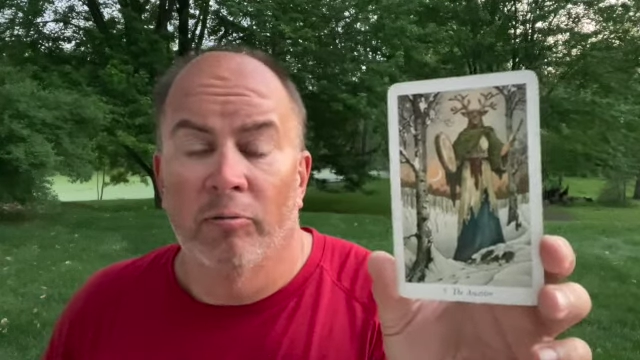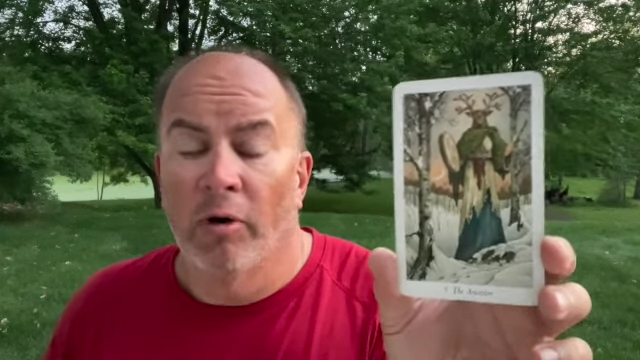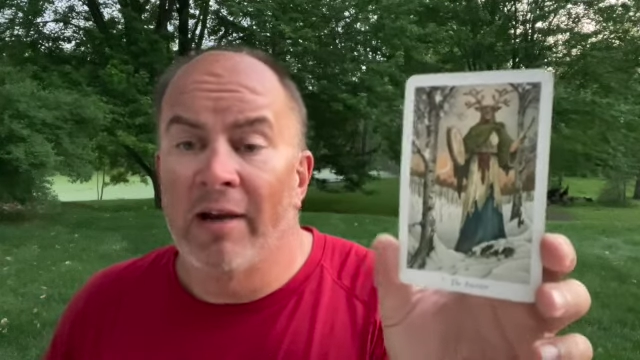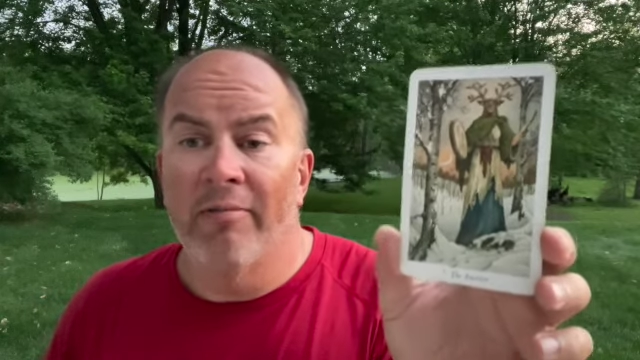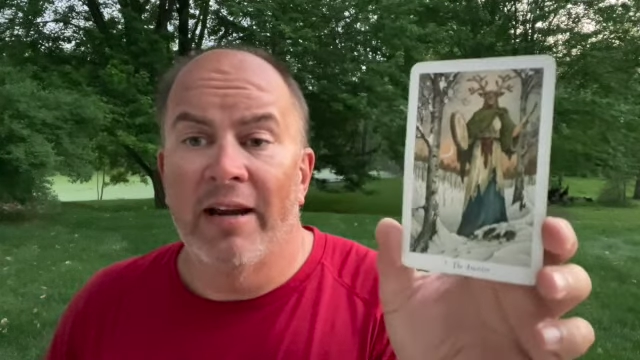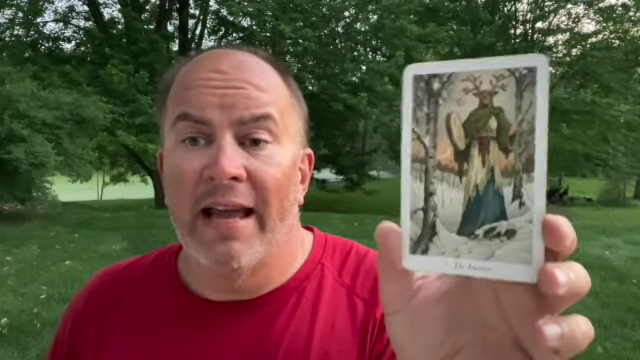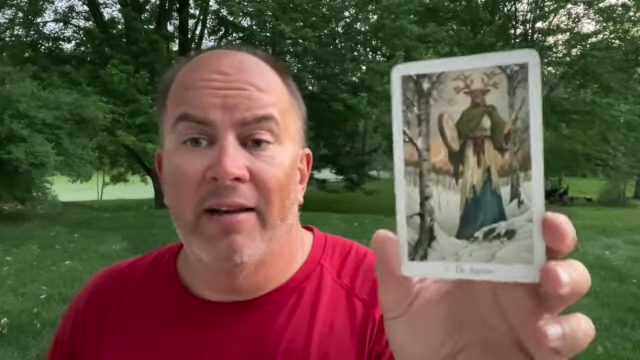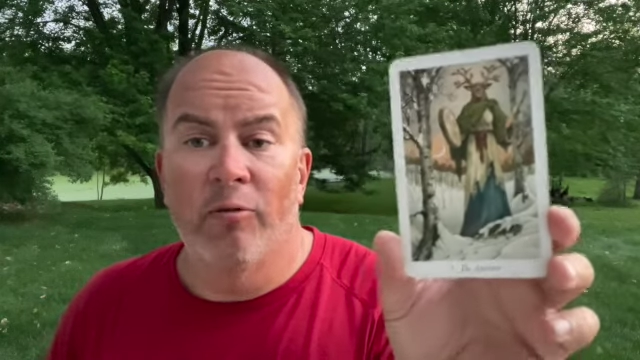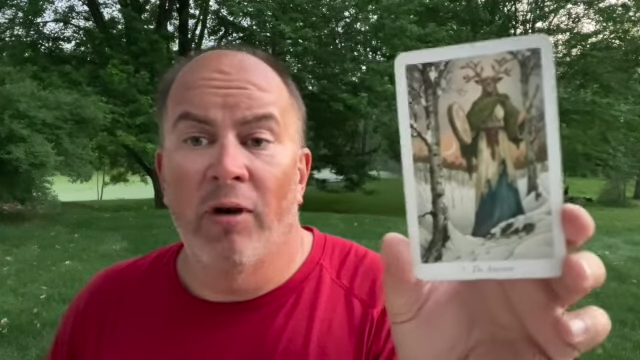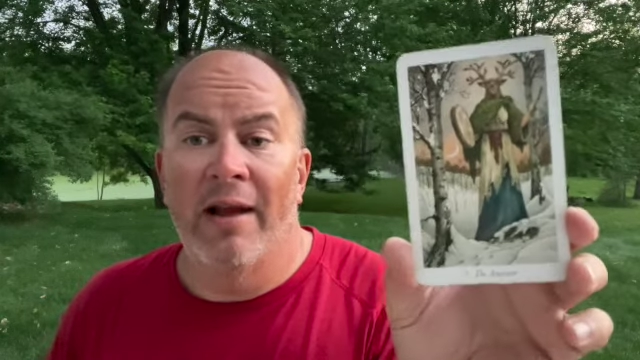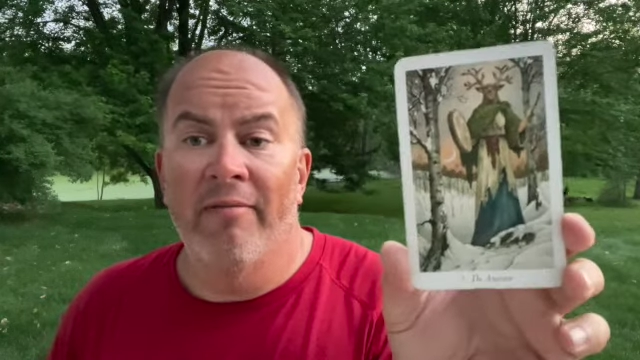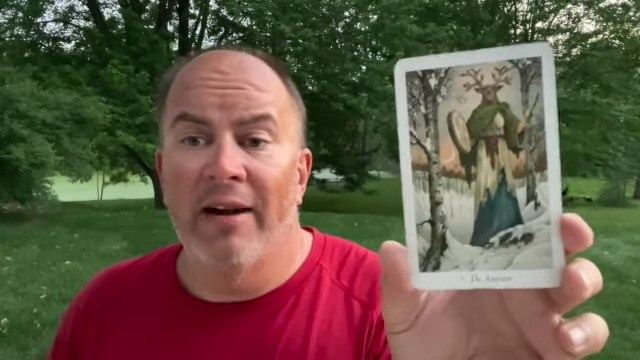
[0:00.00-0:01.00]
whatever that
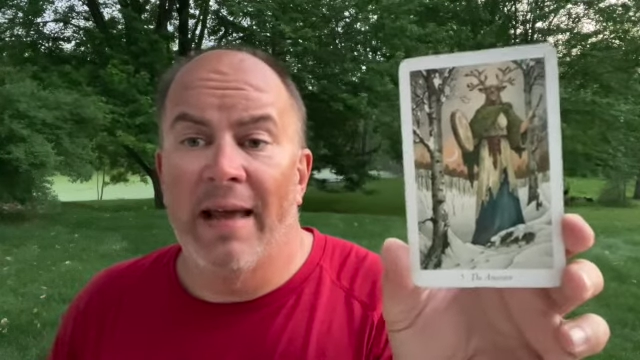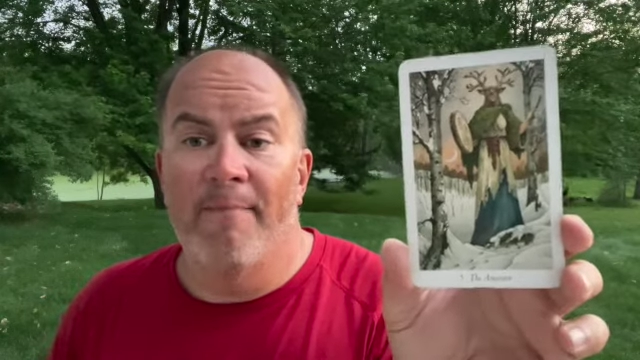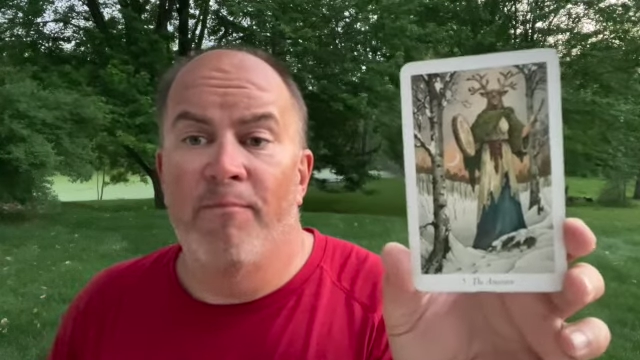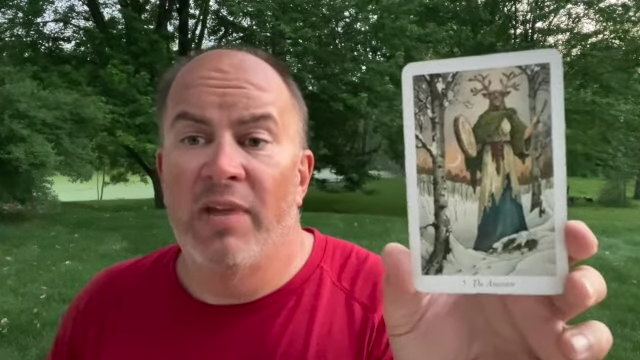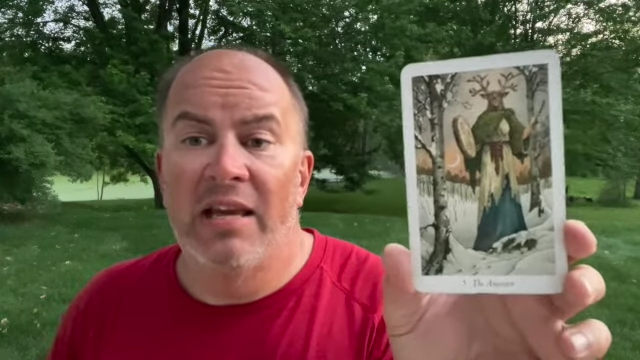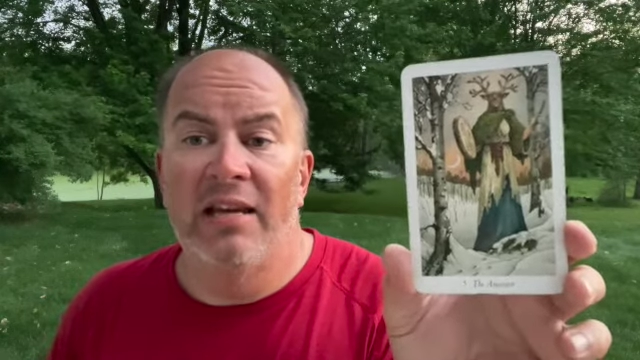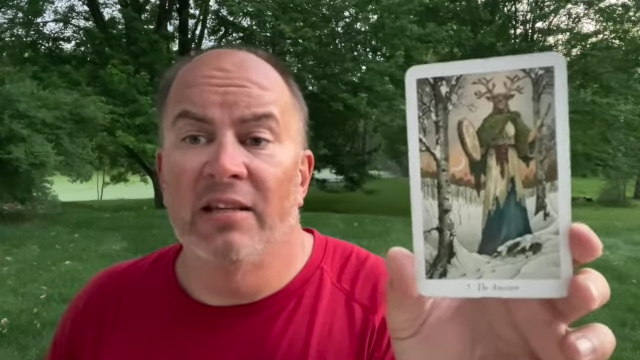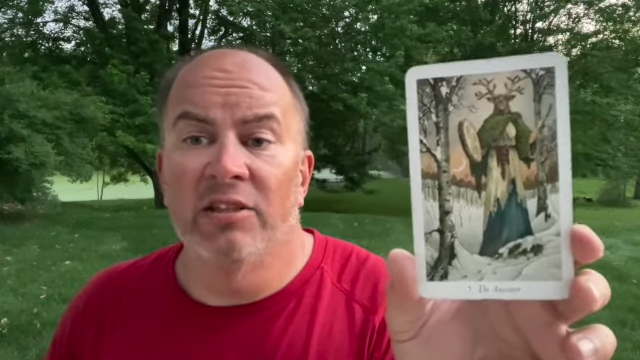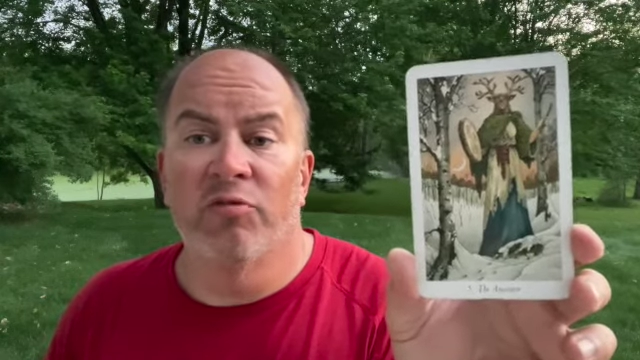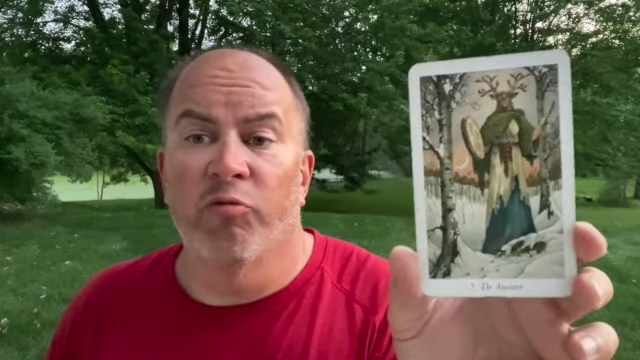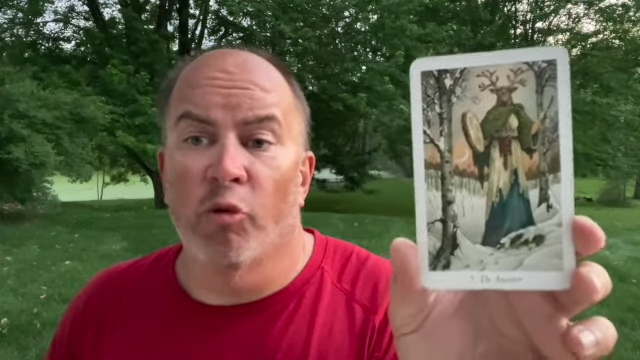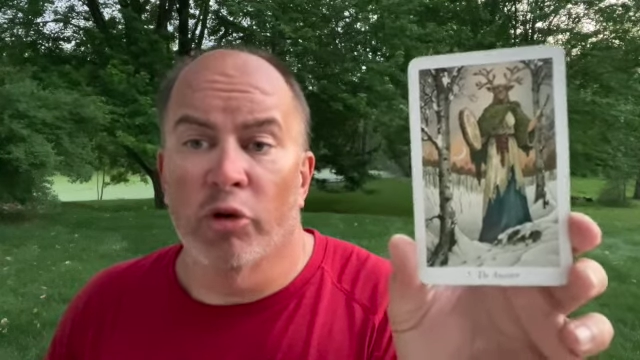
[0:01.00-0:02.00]
whatever that beat is
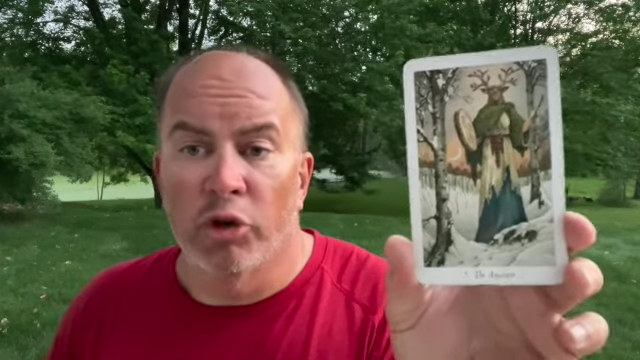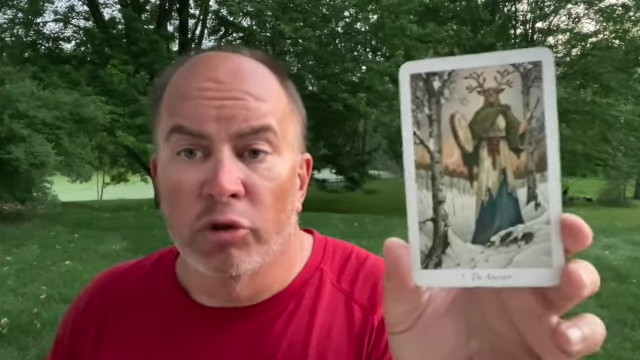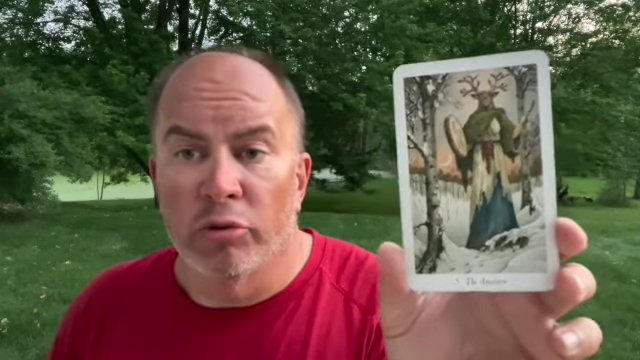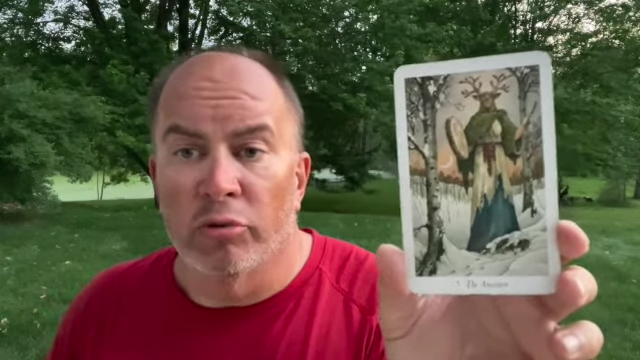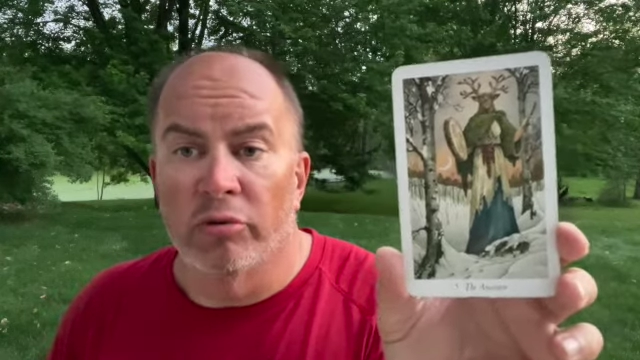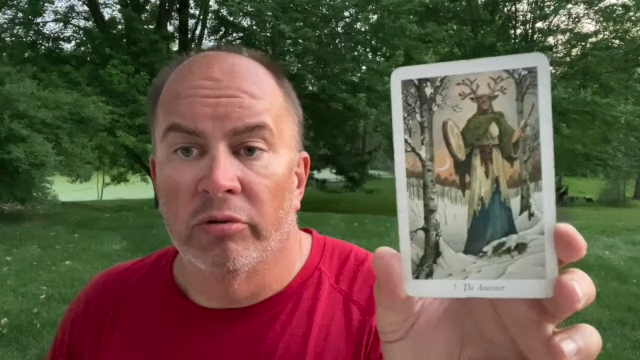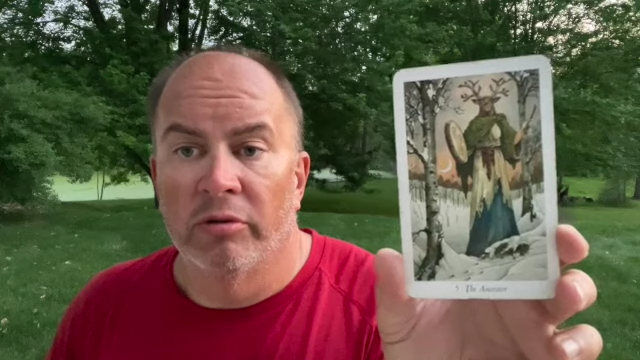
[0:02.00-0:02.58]
for you.